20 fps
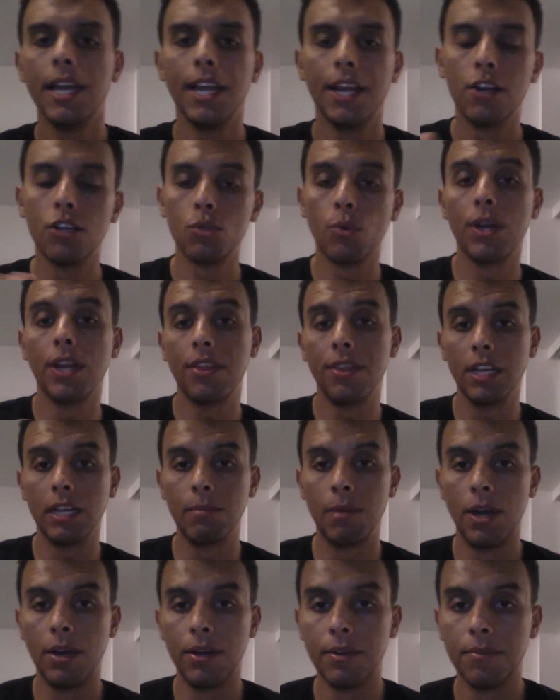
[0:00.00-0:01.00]
here's a way to think
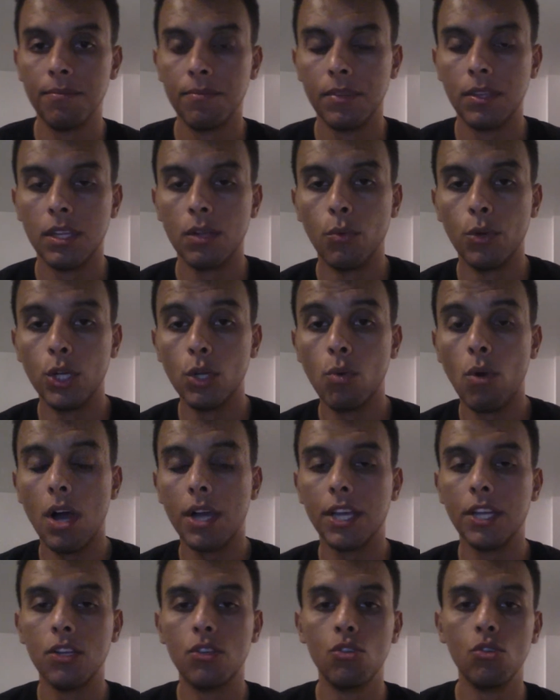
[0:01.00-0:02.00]
about it. When you
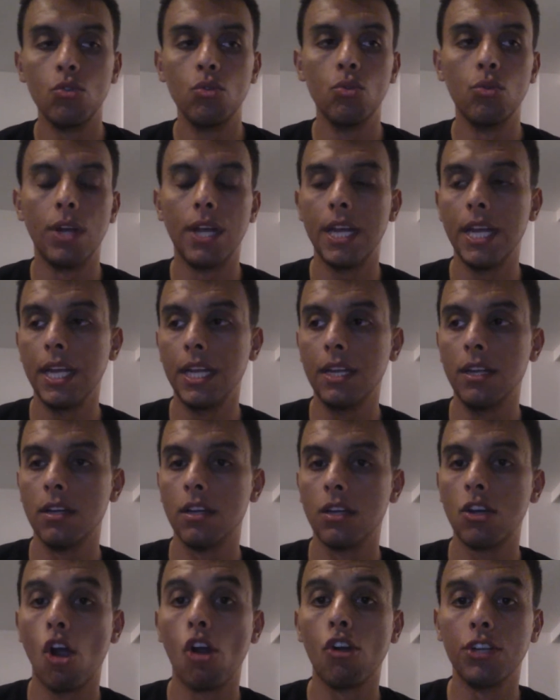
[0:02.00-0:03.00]
walk into a
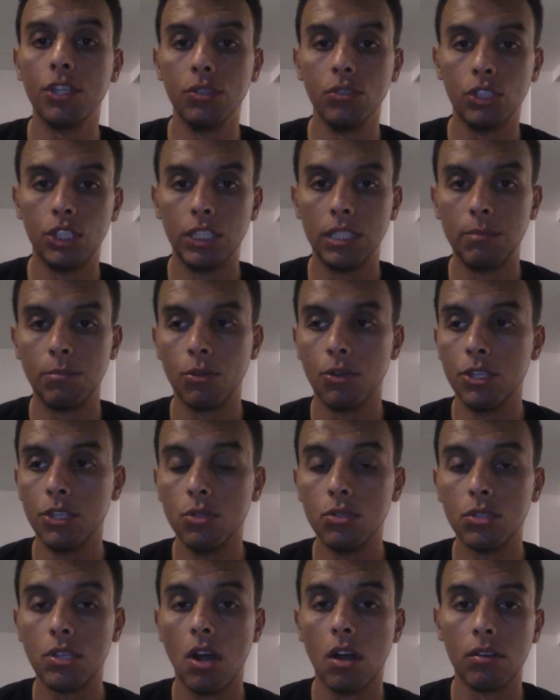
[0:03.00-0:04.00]
car dealership or a
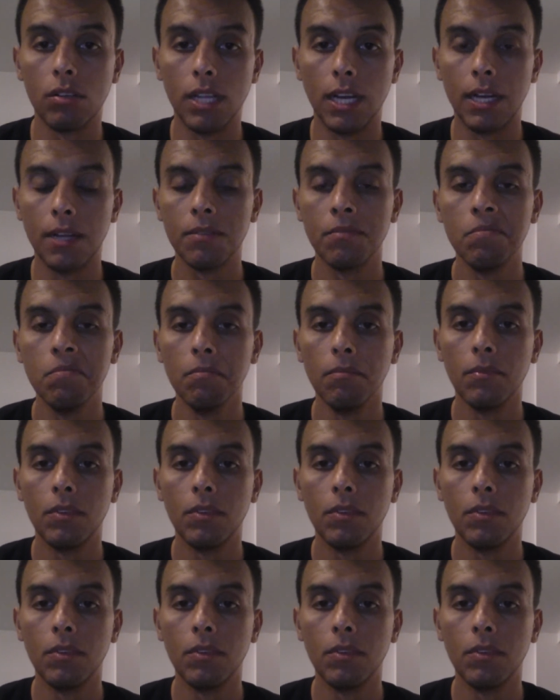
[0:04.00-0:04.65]
used car lot,